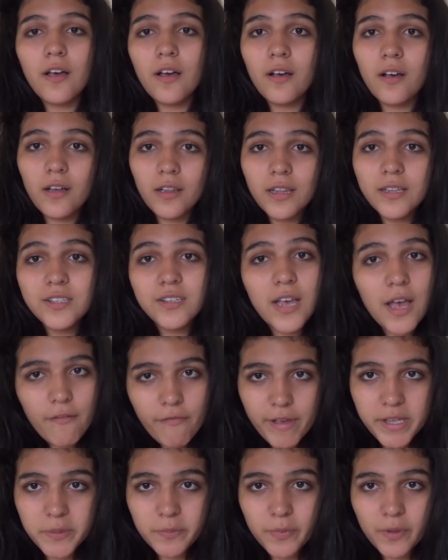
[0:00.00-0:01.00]
unless you have
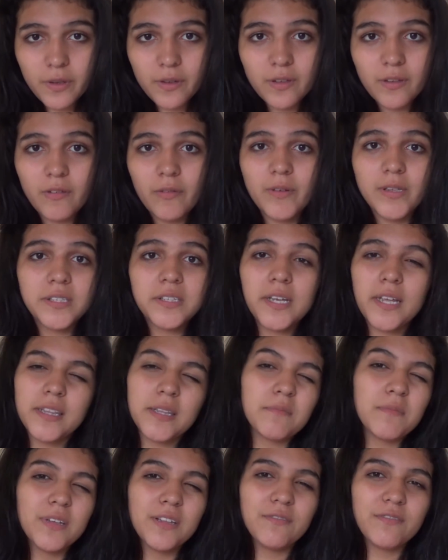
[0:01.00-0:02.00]
Facebook. You always get
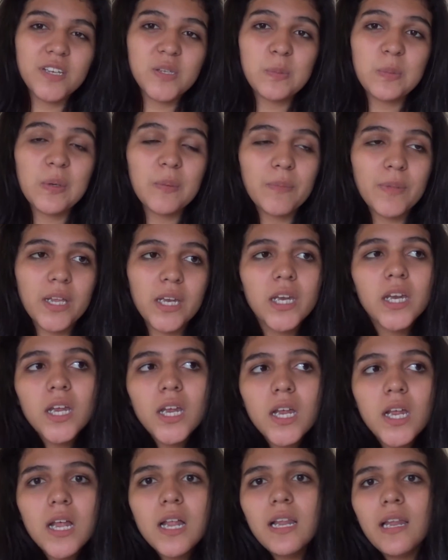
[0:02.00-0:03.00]
them on Facebook, but
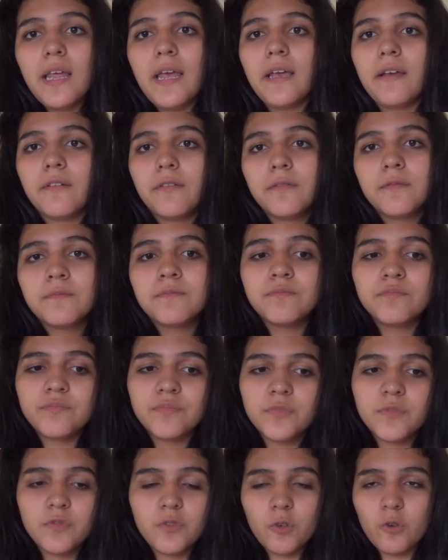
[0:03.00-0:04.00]
like
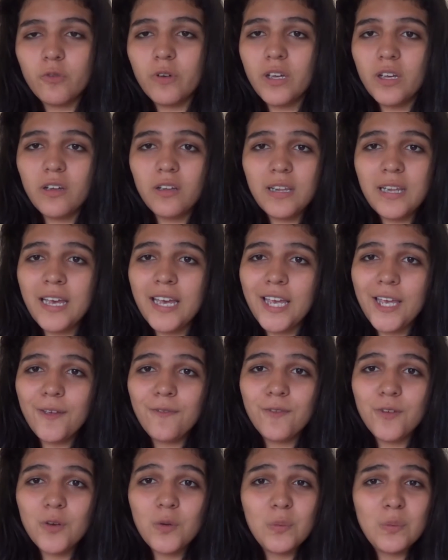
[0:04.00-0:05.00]
for real
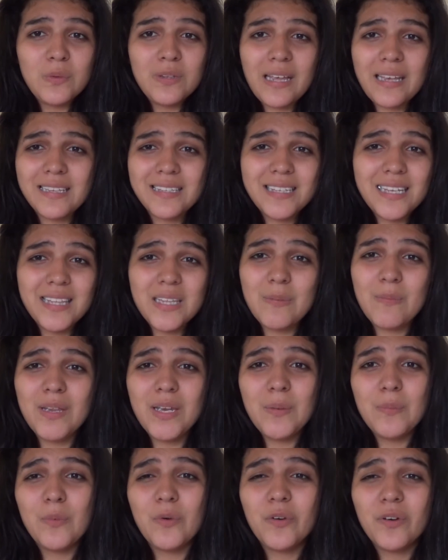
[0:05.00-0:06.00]
life, you don't like see them
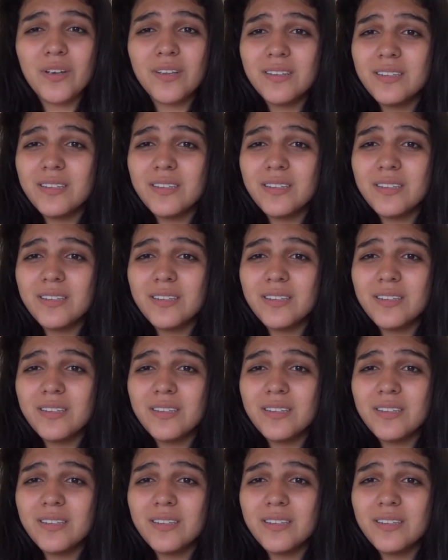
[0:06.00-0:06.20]
anymore.